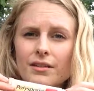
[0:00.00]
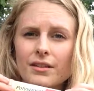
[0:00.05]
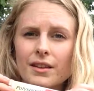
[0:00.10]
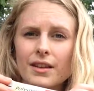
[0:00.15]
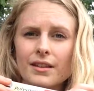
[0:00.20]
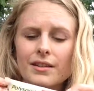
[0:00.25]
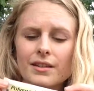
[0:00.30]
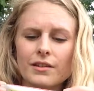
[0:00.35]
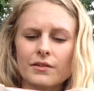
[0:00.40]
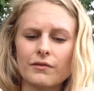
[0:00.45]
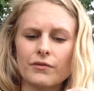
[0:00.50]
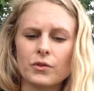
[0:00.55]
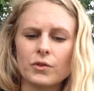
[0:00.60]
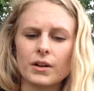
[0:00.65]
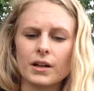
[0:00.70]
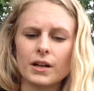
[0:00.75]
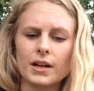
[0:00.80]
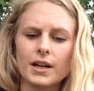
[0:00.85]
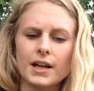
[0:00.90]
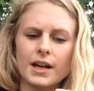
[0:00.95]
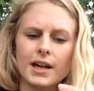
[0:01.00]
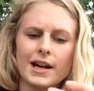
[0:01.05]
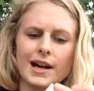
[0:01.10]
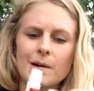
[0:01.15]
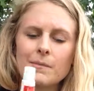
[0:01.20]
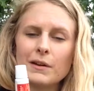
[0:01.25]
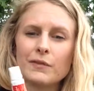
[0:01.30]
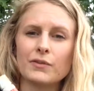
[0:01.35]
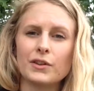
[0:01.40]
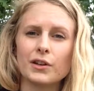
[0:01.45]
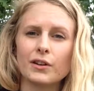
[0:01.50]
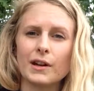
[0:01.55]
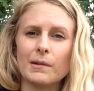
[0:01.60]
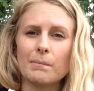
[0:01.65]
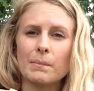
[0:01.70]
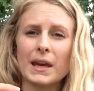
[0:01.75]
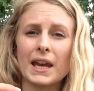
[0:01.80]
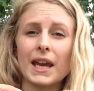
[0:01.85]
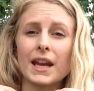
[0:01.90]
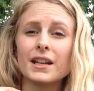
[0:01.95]
So this is for if they're
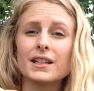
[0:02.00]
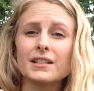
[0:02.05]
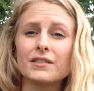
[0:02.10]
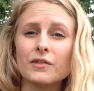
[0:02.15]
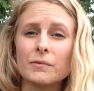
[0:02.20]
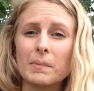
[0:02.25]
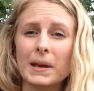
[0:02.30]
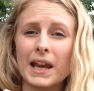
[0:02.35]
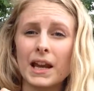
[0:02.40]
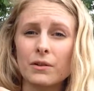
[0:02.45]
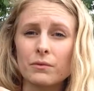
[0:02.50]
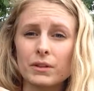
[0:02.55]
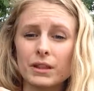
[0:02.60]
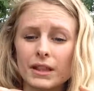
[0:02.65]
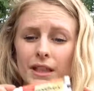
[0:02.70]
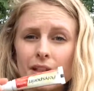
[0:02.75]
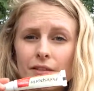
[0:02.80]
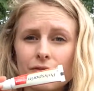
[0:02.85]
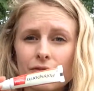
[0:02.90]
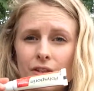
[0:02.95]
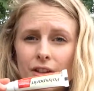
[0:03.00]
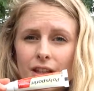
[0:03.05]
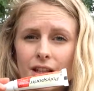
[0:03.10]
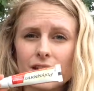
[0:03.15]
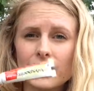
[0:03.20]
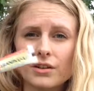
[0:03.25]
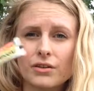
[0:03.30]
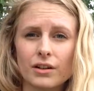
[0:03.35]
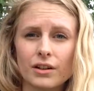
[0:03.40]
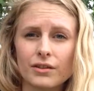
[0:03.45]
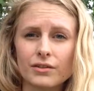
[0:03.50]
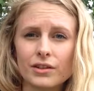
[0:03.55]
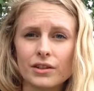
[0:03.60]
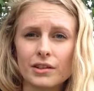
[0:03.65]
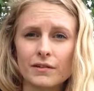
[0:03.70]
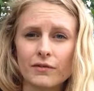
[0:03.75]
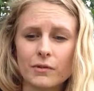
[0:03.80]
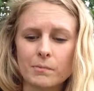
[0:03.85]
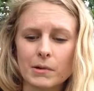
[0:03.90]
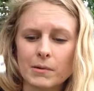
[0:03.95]
in pain, it's for pain relief for this. You can also
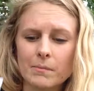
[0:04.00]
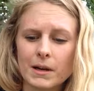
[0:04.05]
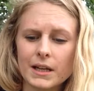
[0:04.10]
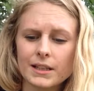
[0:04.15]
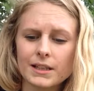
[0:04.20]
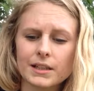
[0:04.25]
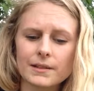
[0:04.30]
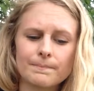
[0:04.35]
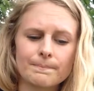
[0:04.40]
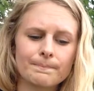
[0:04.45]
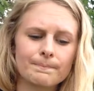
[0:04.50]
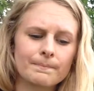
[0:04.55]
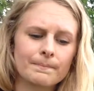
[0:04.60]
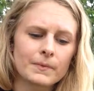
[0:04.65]
use it for bug bites.